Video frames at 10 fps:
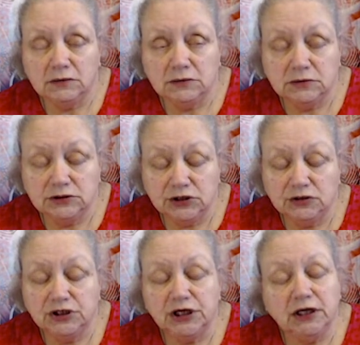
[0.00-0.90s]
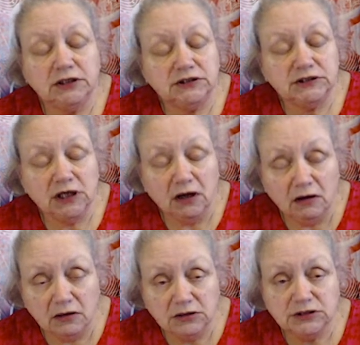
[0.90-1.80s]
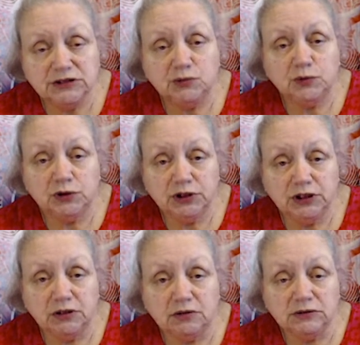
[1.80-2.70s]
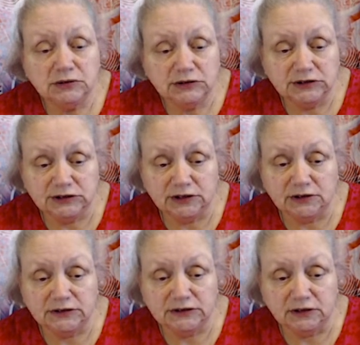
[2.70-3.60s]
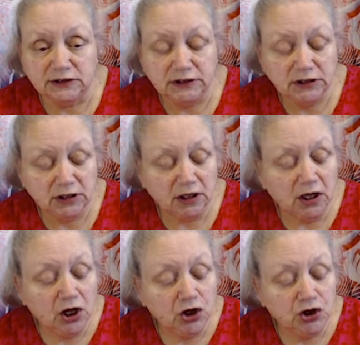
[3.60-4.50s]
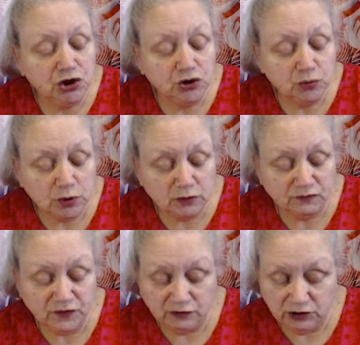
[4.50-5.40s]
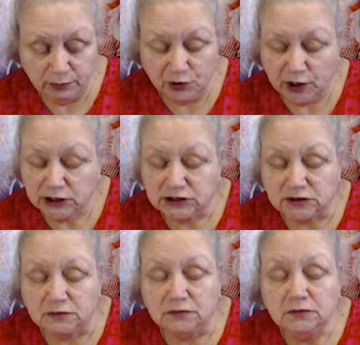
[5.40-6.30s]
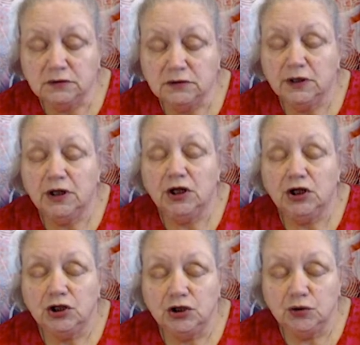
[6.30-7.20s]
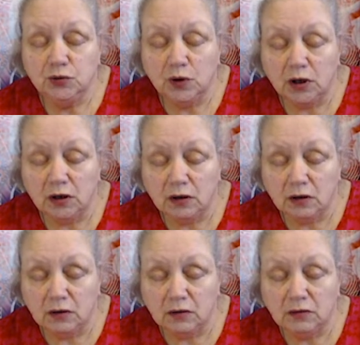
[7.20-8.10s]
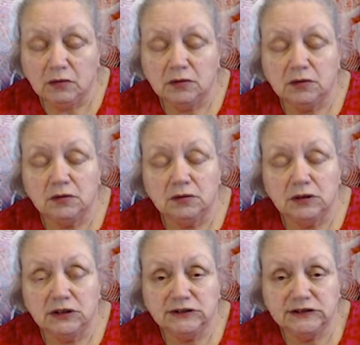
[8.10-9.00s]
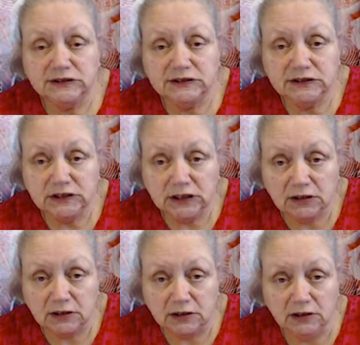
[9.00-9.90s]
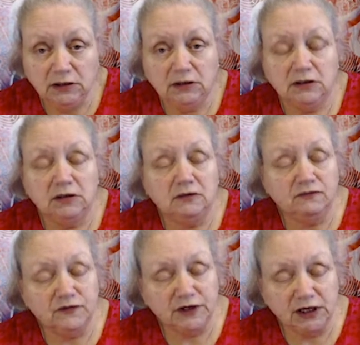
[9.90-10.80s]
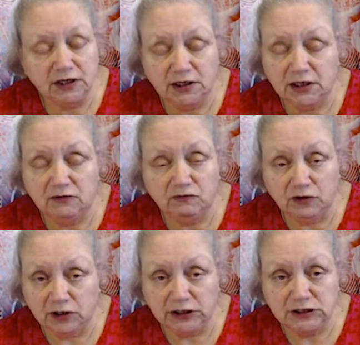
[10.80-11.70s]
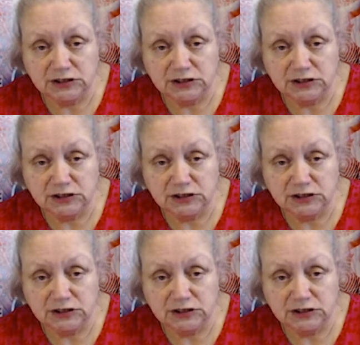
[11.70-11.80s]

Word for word: zodiac's hardest working star sign. You are very practical. You are a stickler for getting it right